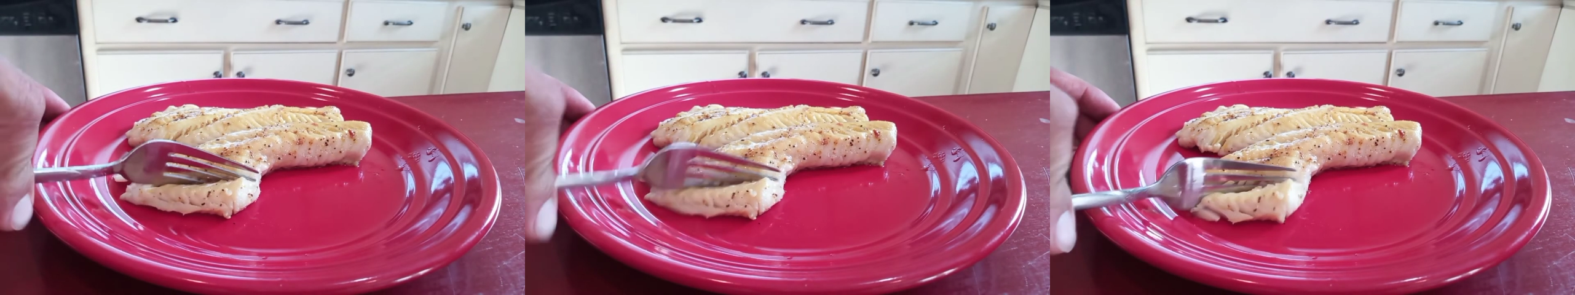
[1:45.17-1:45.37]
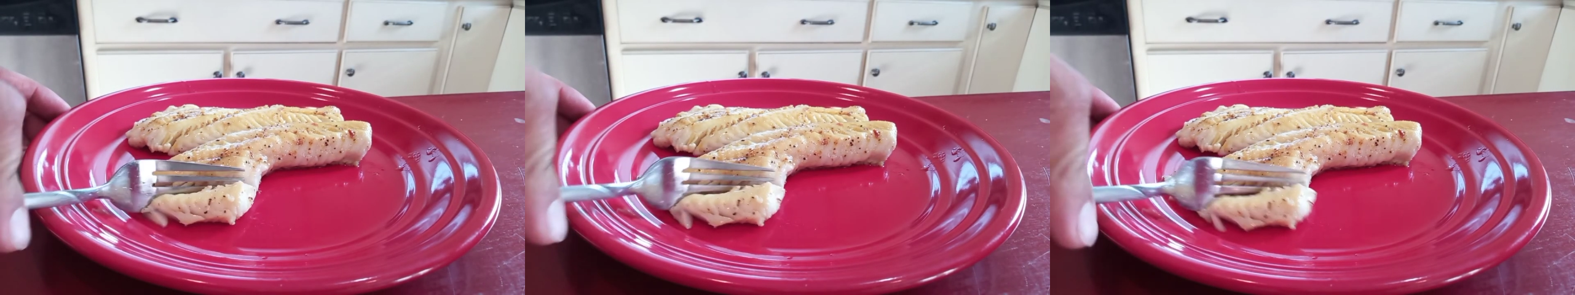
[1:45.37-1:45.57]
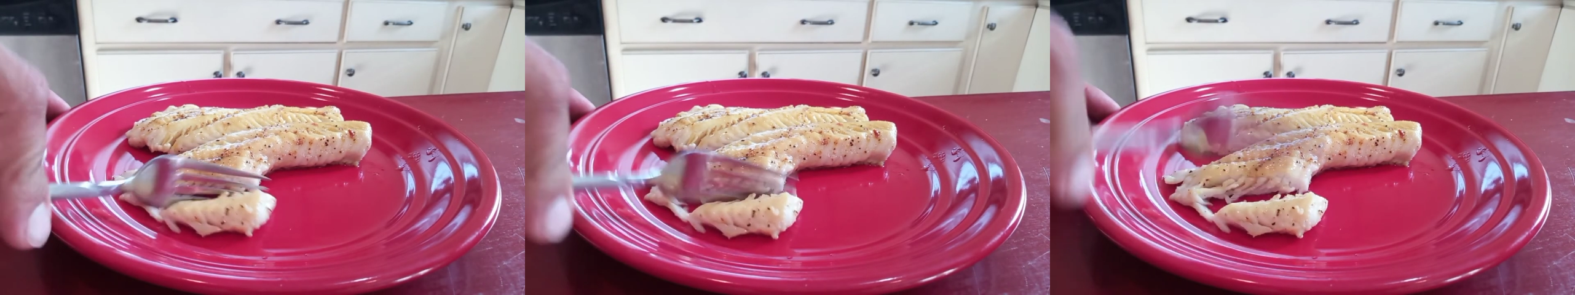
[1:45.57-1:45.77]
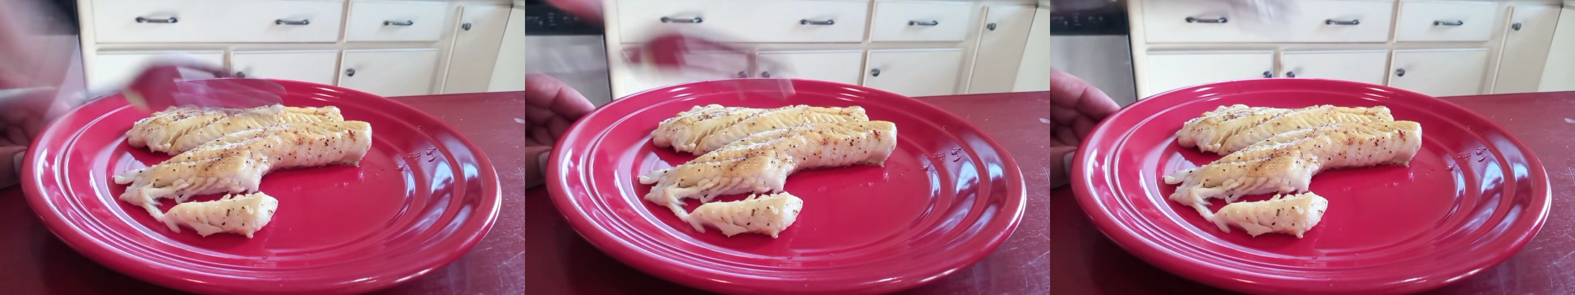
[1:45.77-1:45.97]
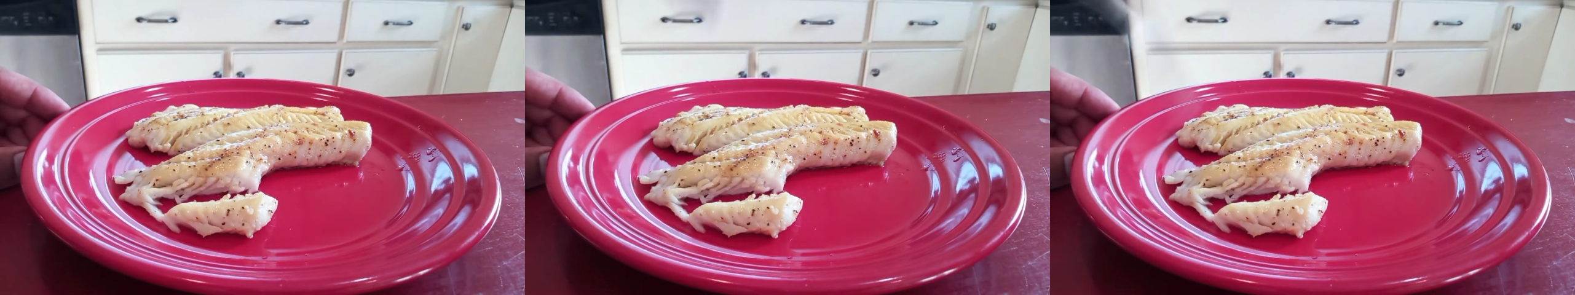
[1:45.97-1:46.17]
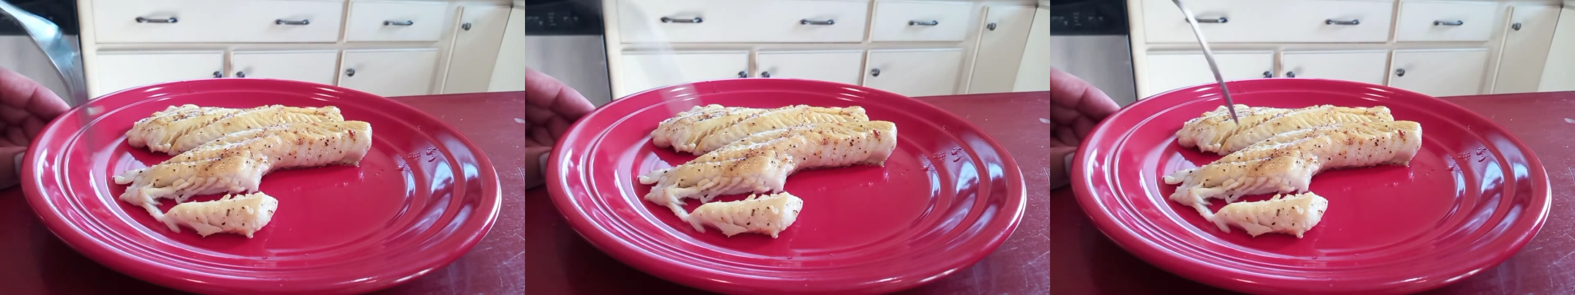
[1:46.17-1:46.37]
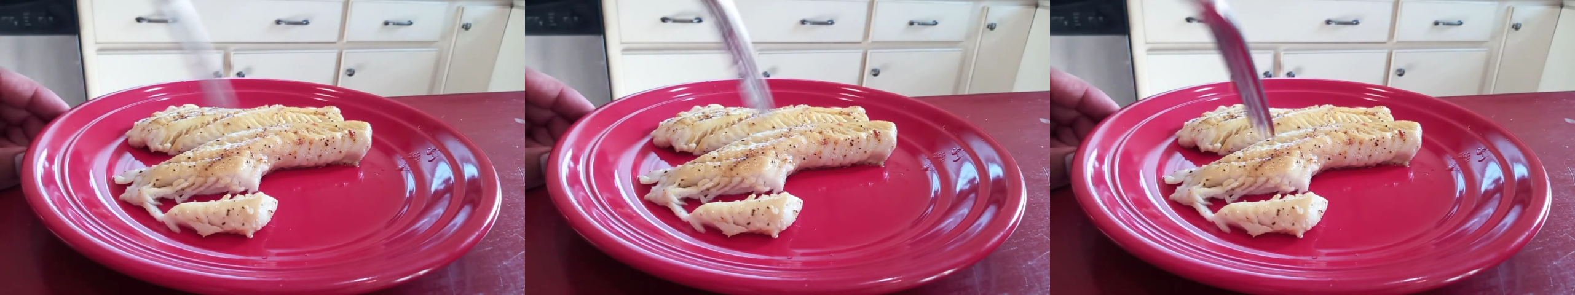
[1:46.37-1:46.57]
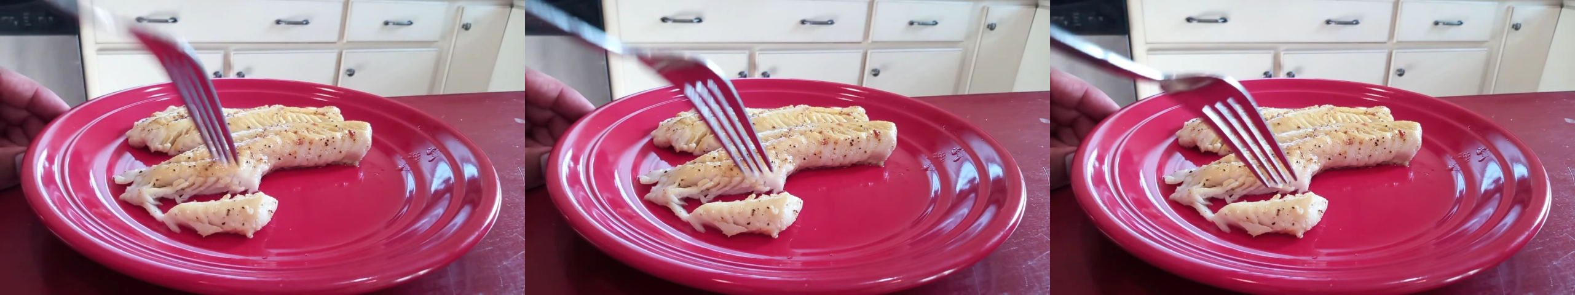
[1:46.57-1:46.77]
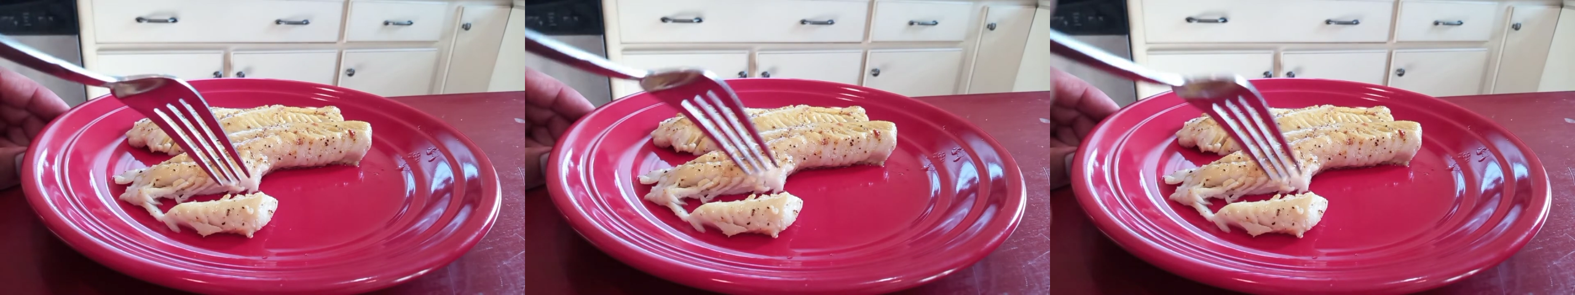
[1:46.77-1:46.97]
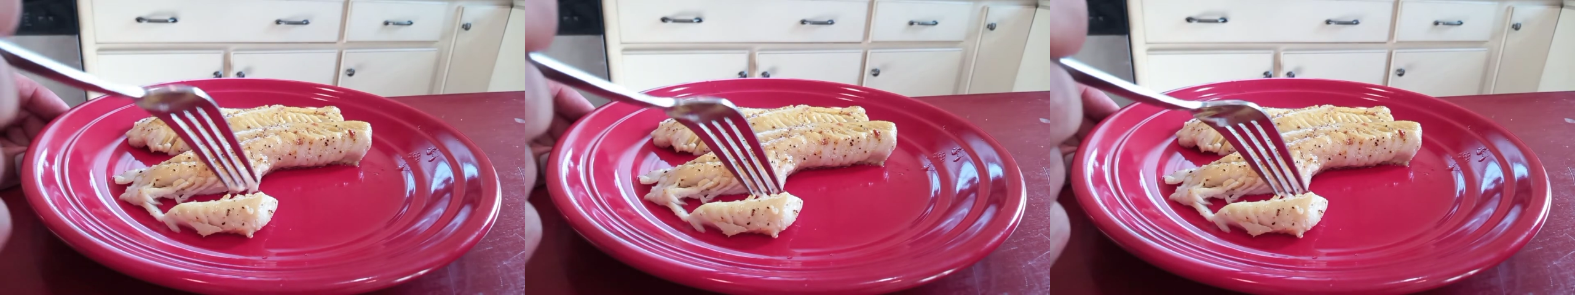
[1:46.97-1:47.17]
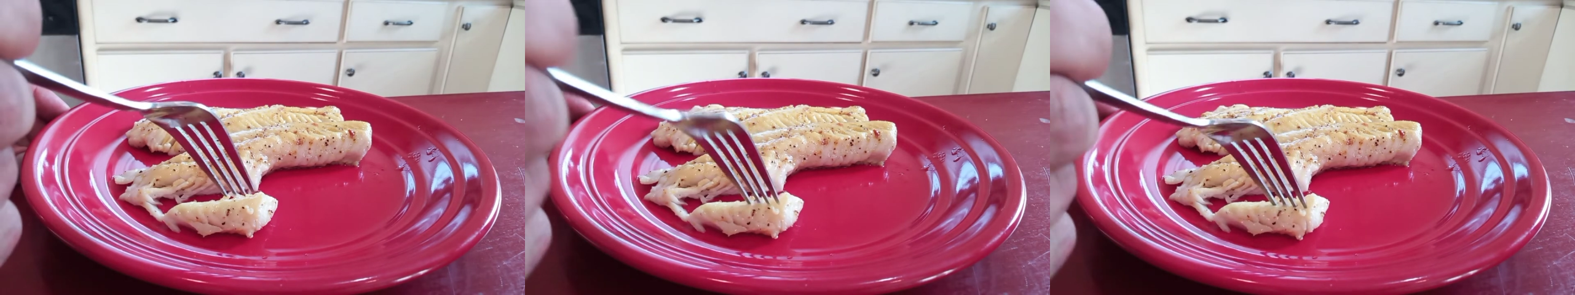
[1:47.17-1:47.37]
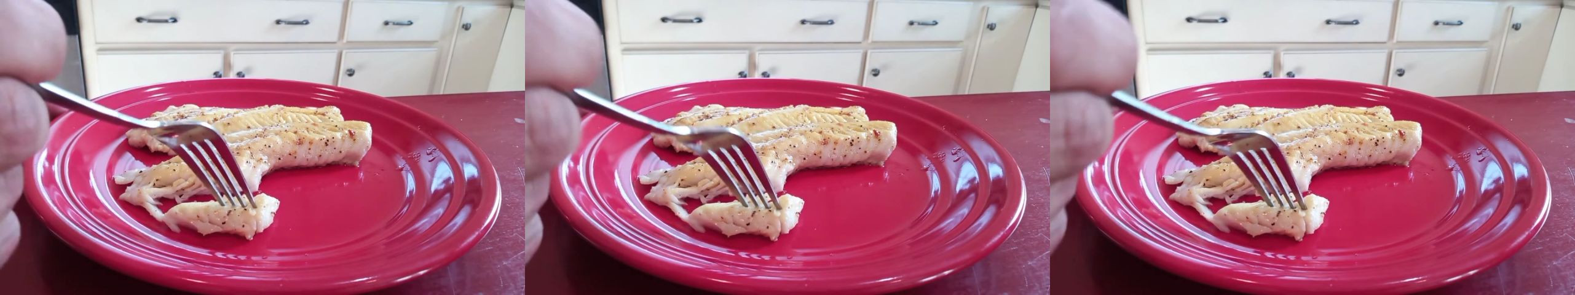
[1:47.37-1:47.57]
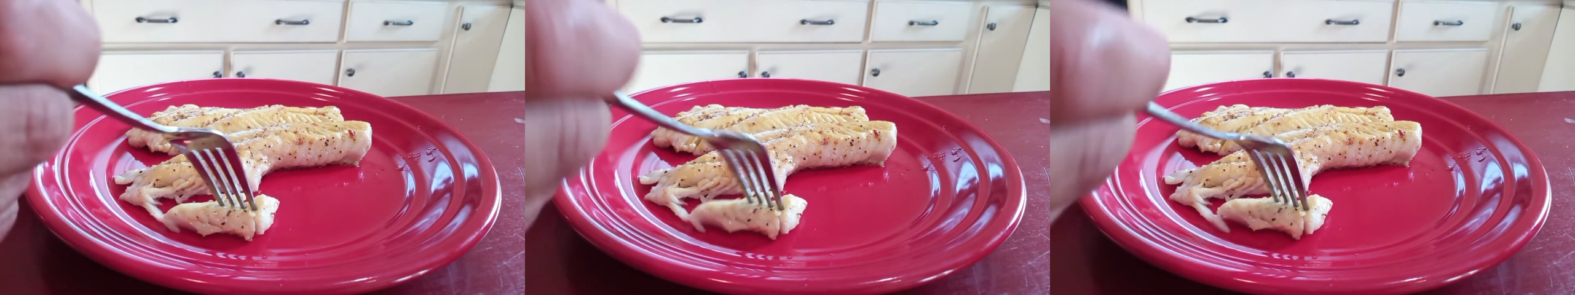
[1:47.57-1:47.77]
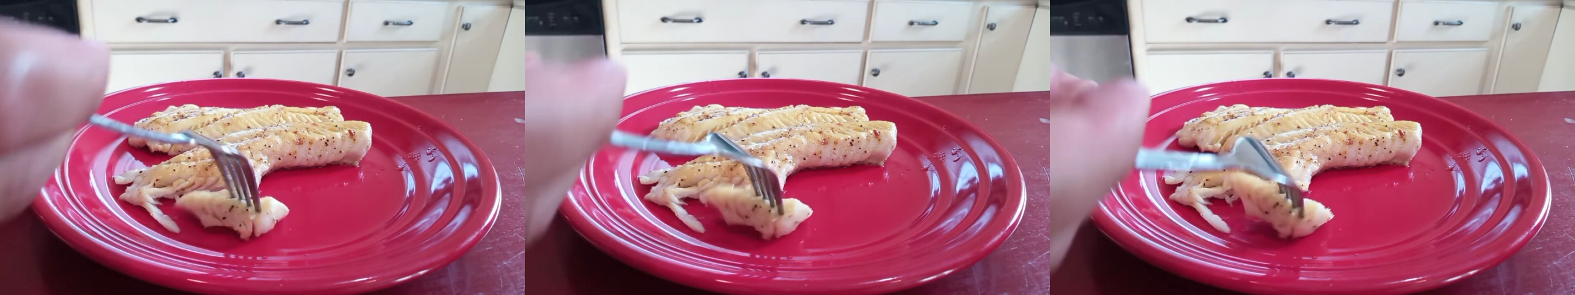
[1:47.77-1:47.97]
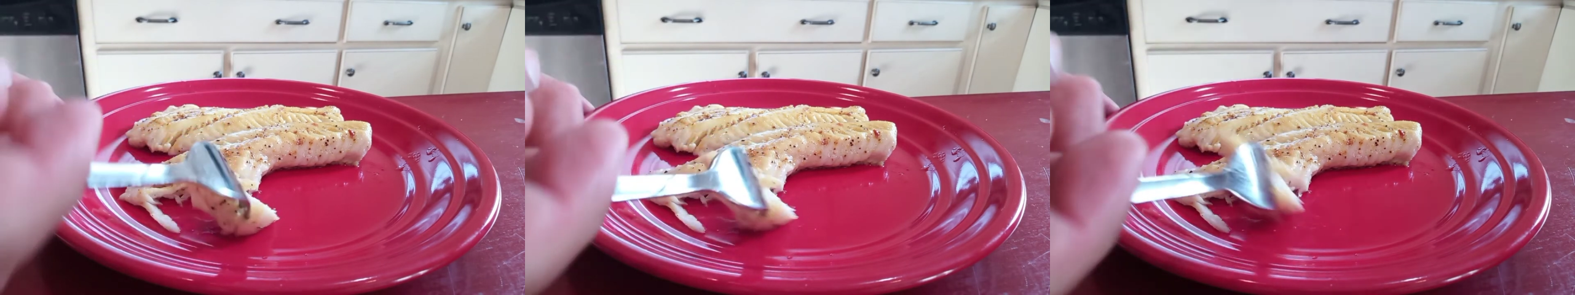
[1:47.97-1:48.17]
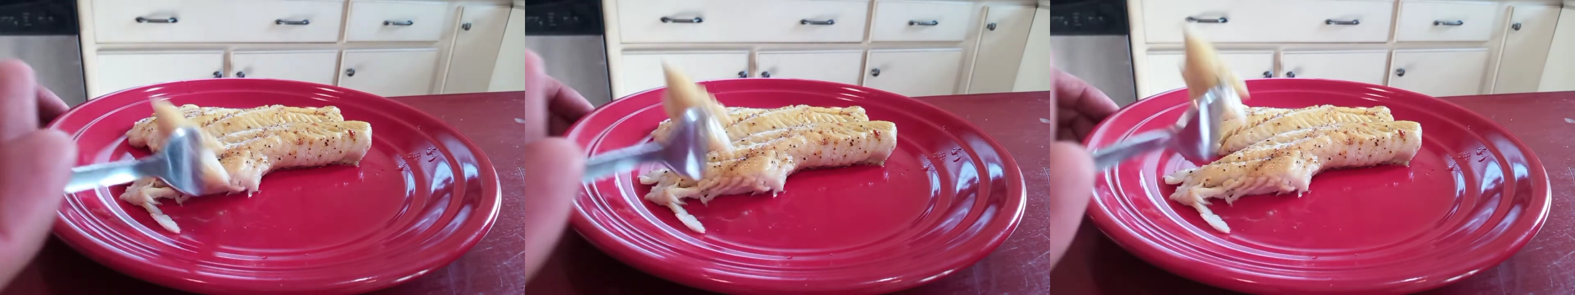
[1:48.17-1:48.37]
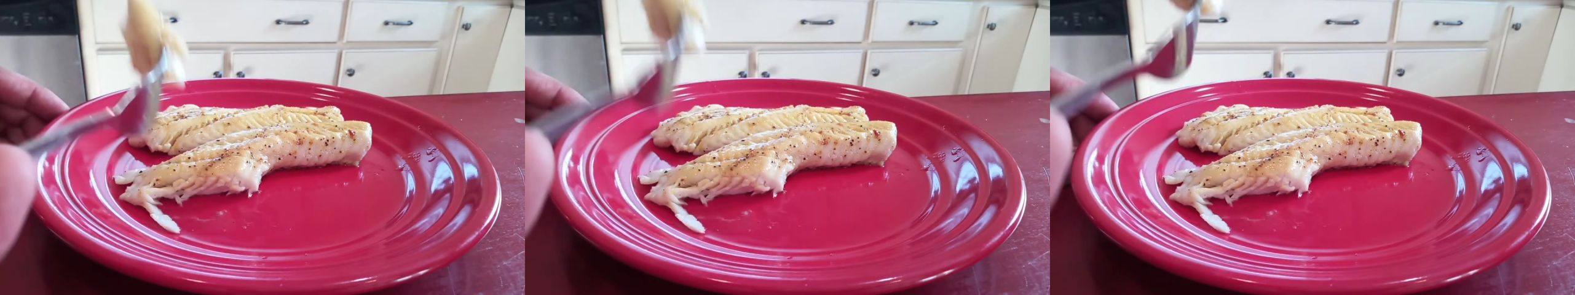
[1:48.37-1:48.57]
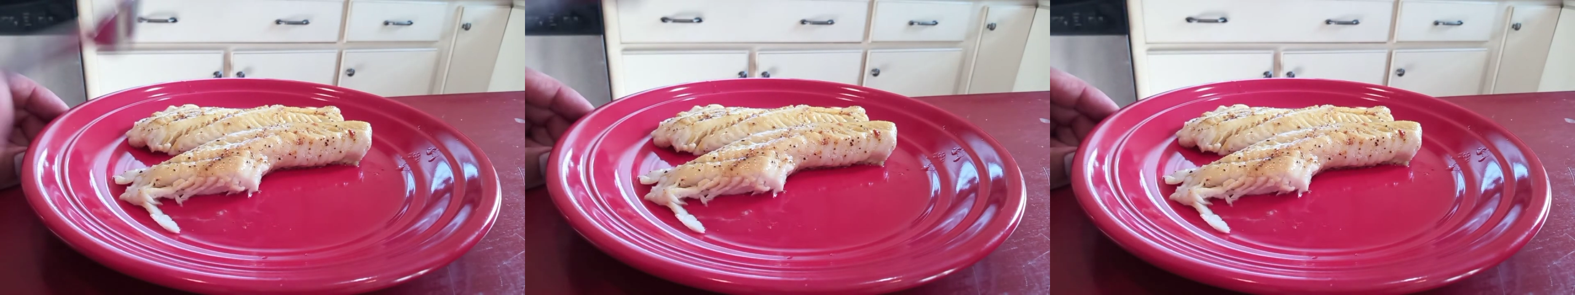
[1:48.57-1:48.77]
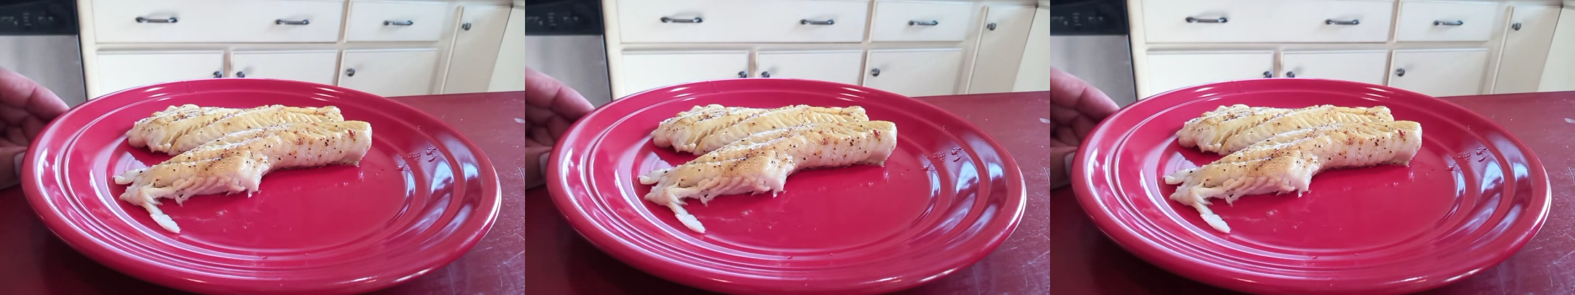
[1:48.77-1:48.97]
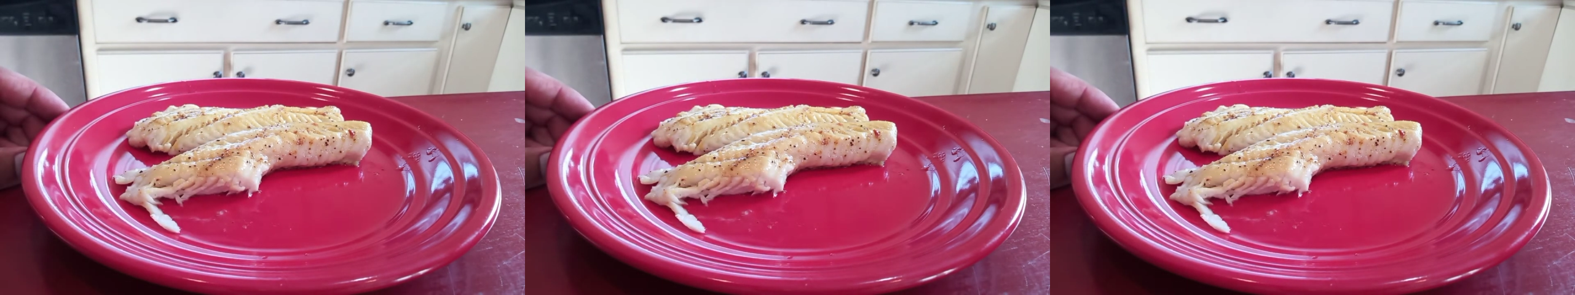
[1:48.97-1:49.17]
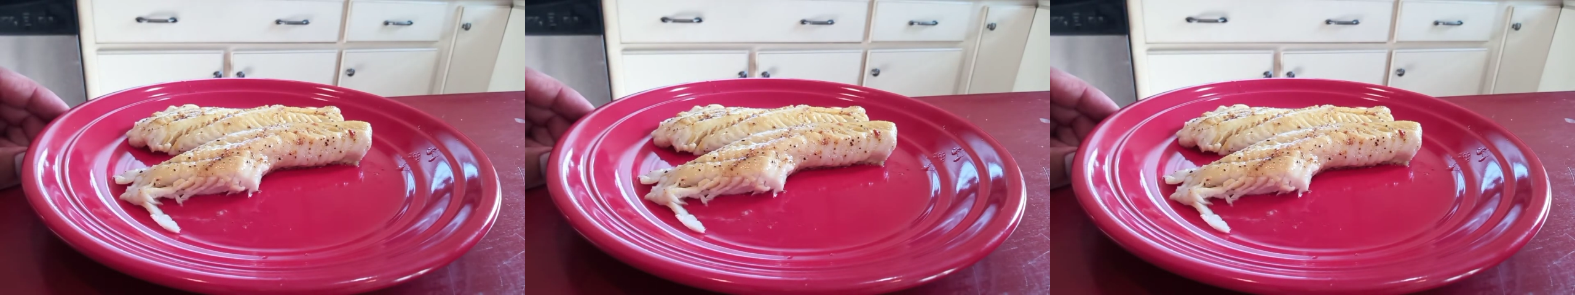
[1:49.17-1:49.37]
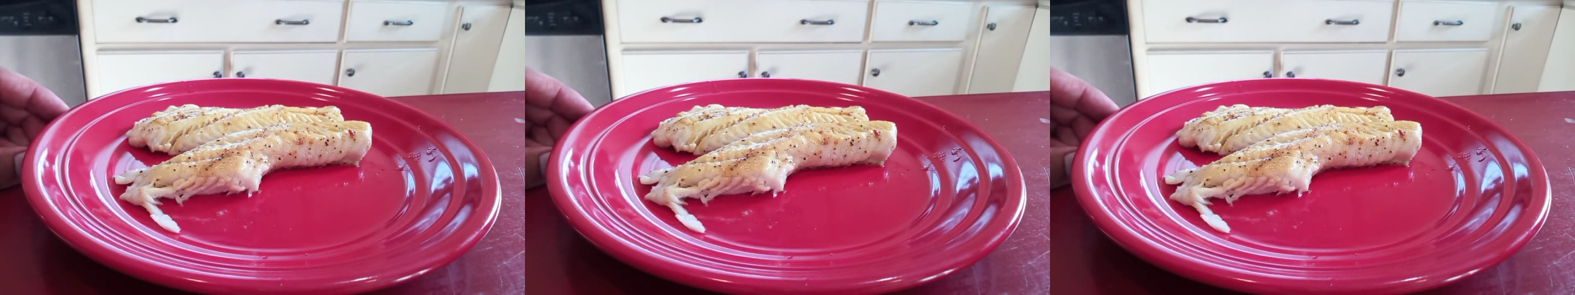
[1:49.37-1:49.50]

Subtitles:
No face is visible, so there are no lips to read.